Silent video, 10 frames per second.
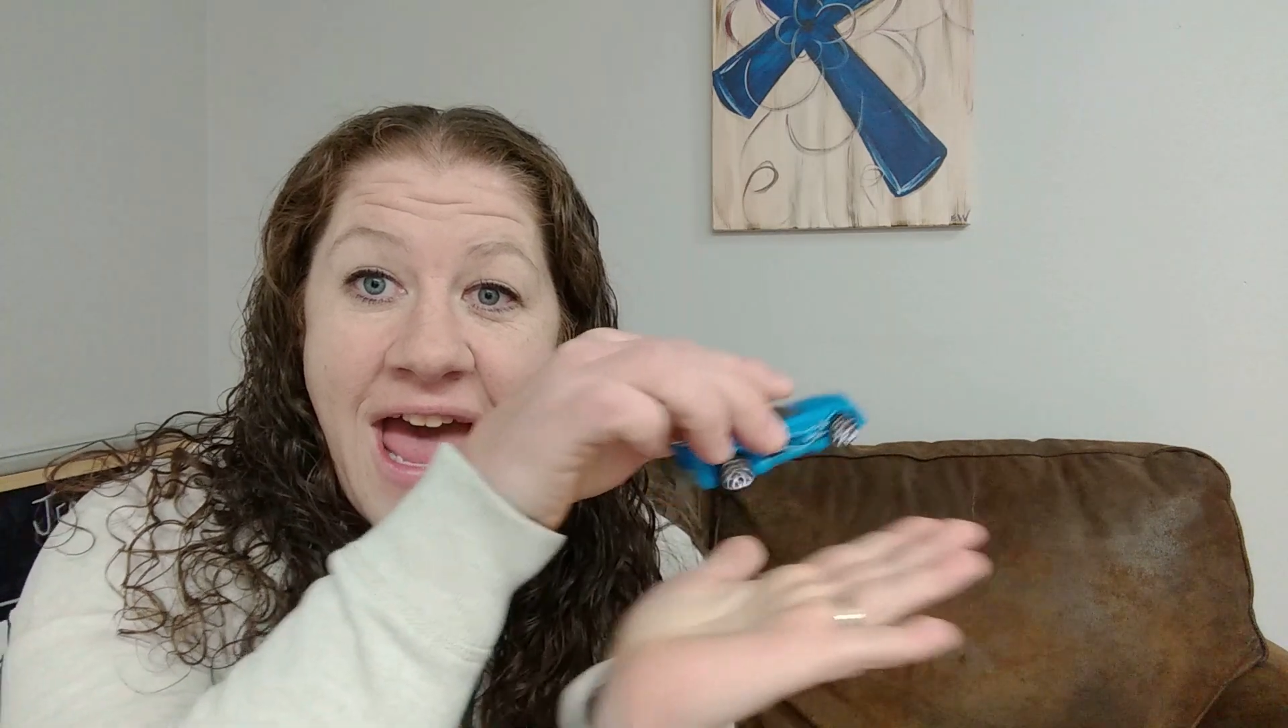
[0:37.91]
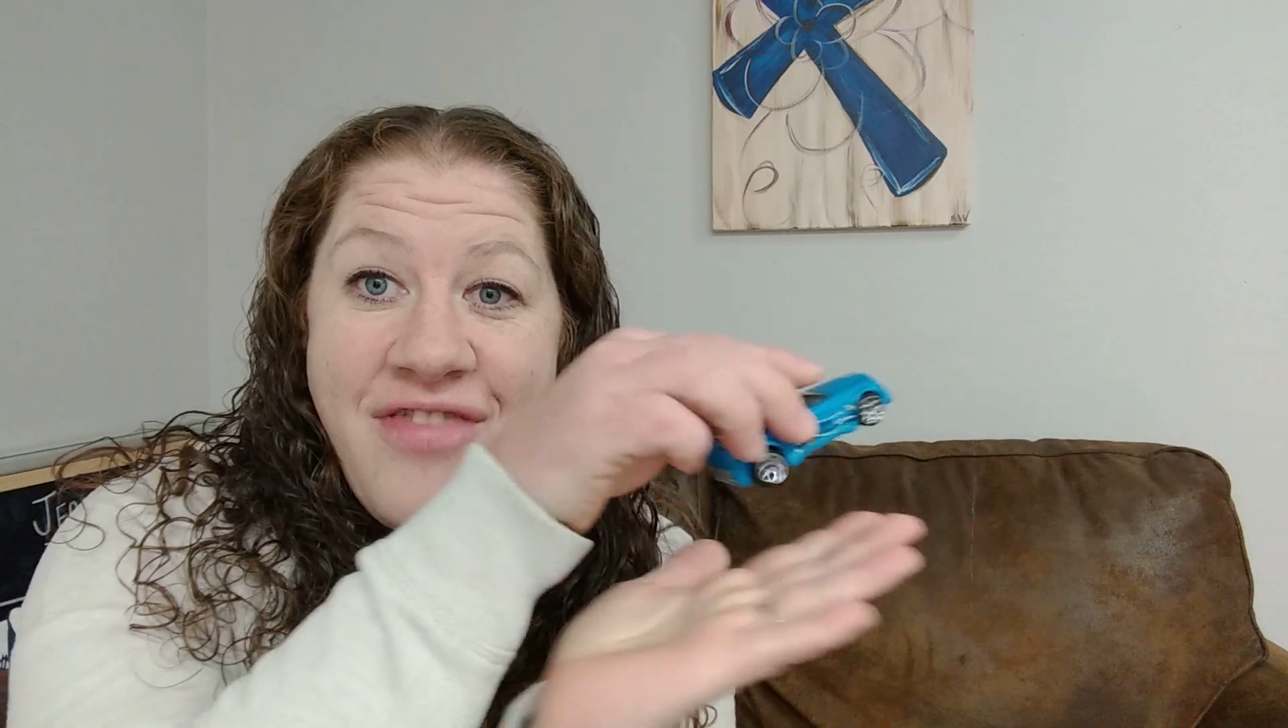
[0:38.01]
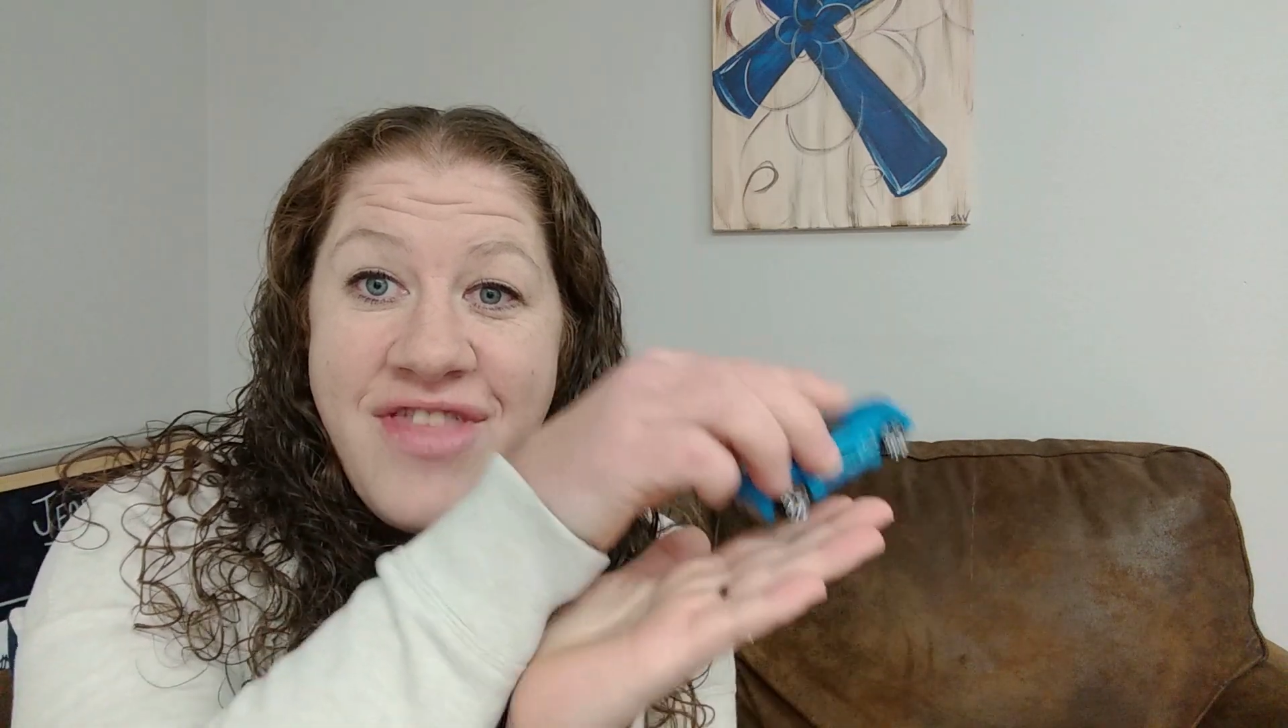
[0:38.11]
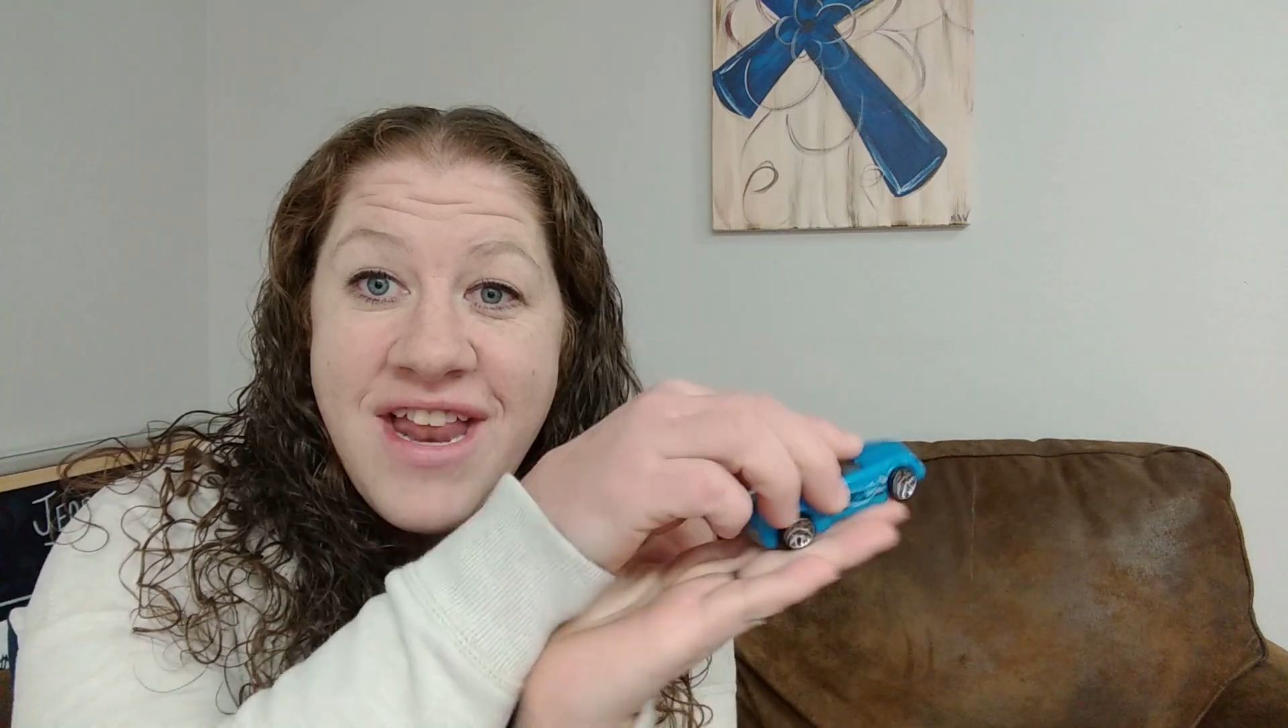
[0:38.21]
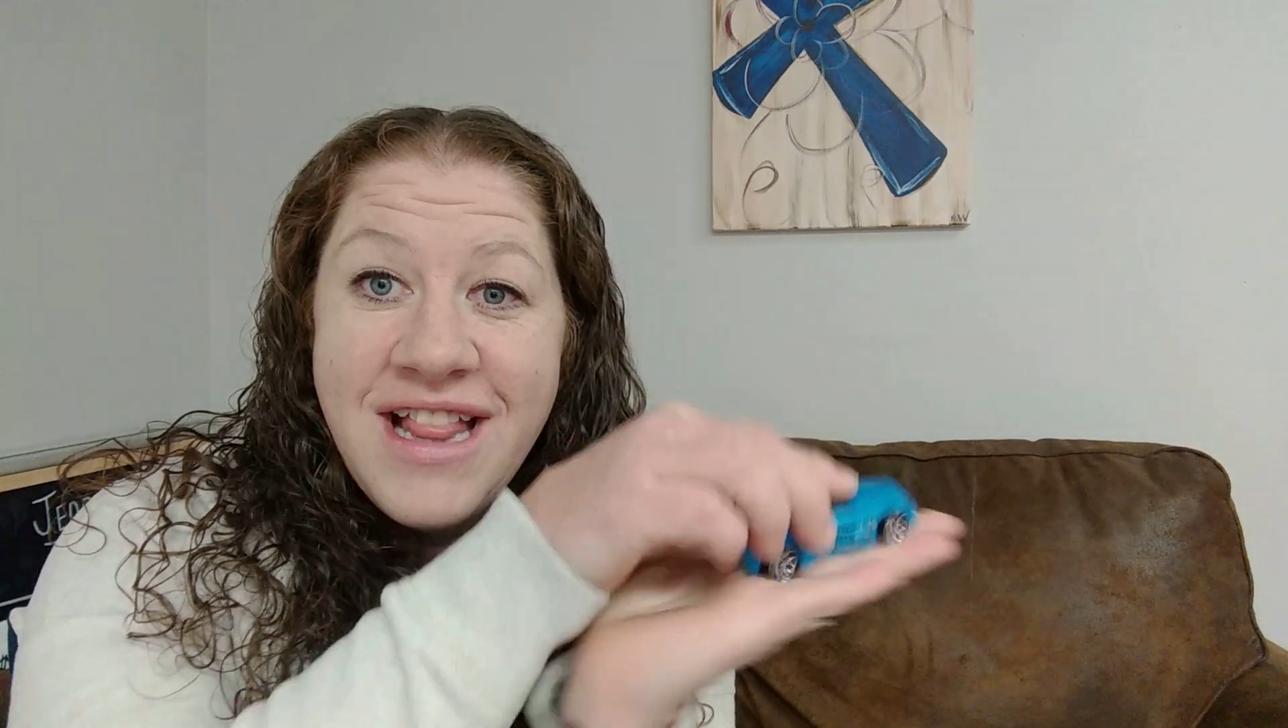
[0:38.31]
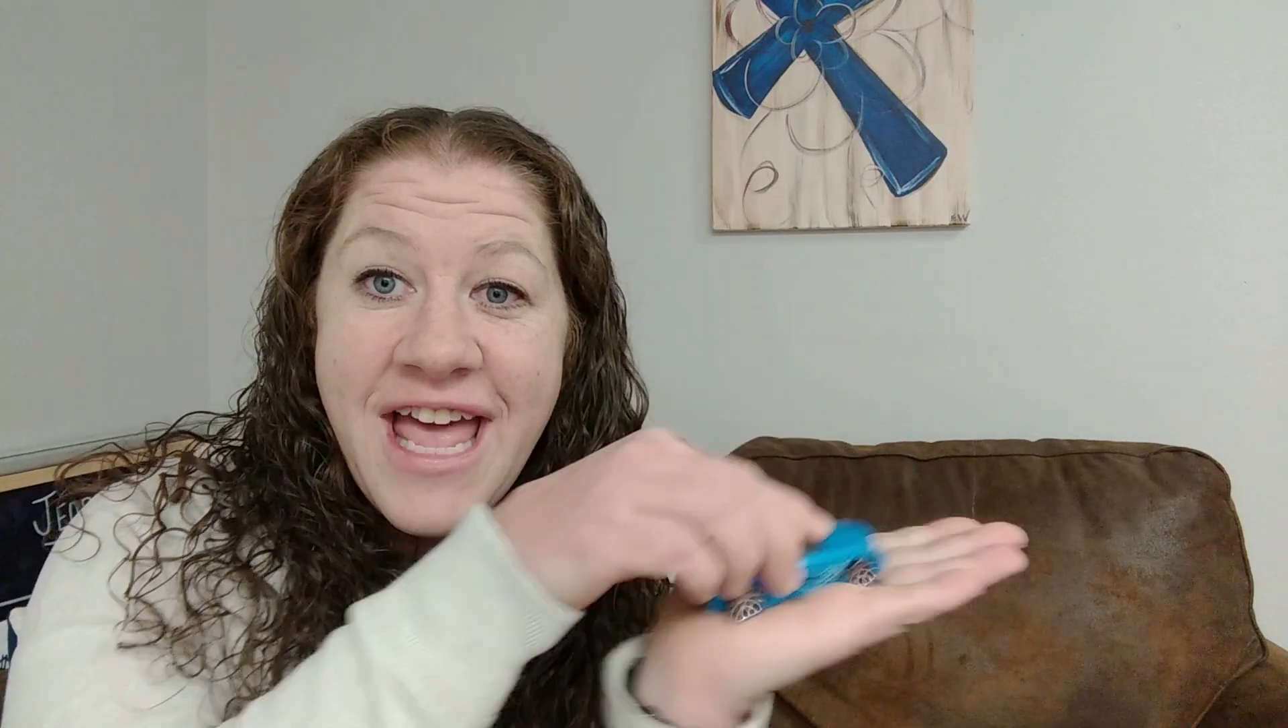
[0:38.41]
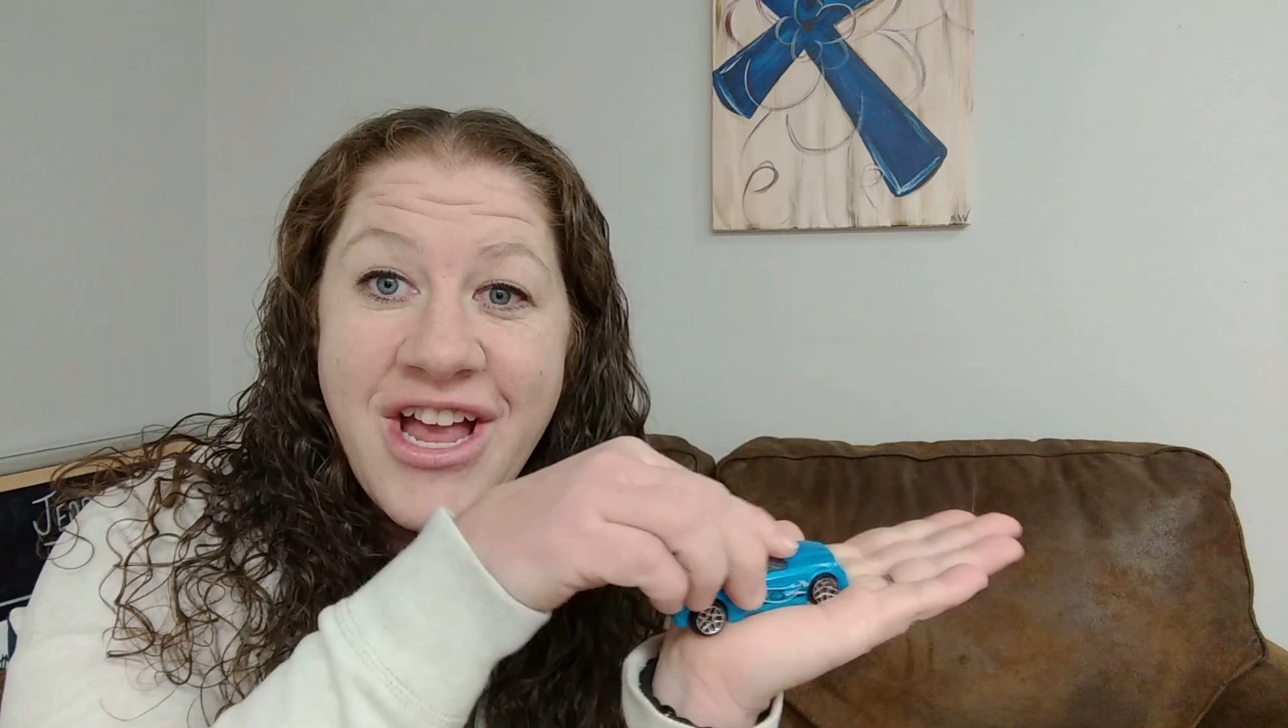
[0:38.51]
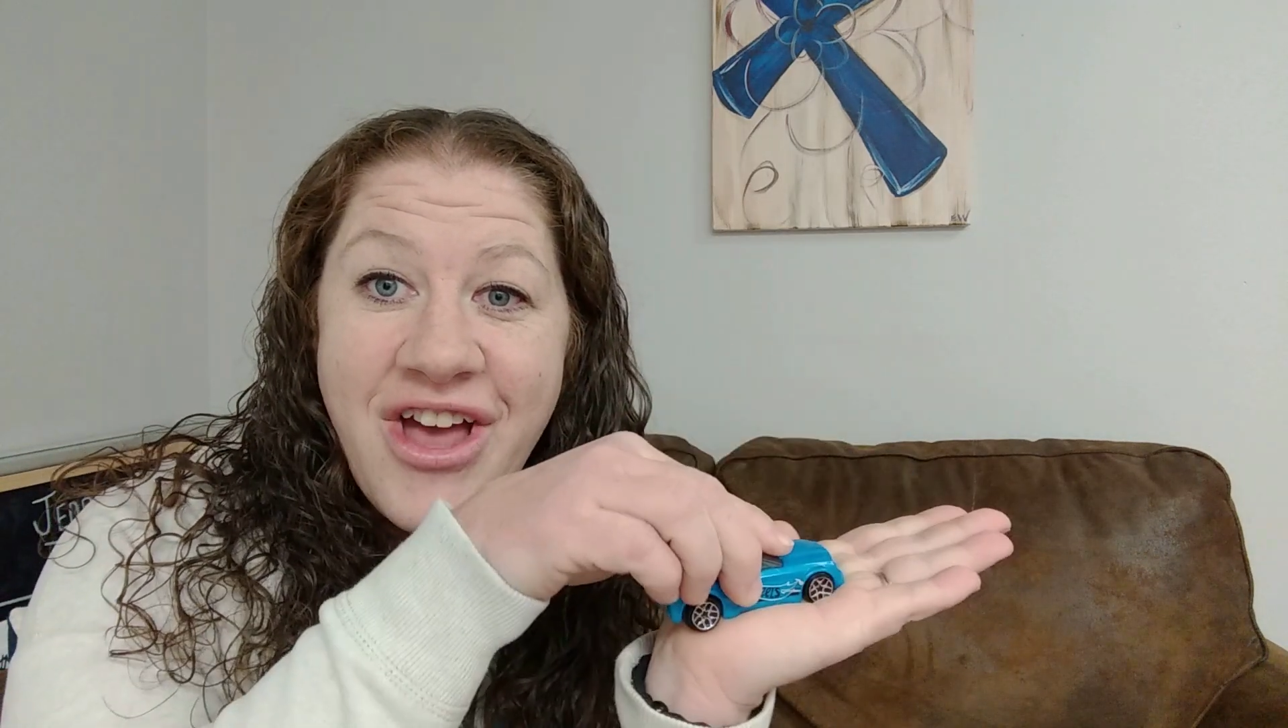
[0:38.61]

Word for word: and then let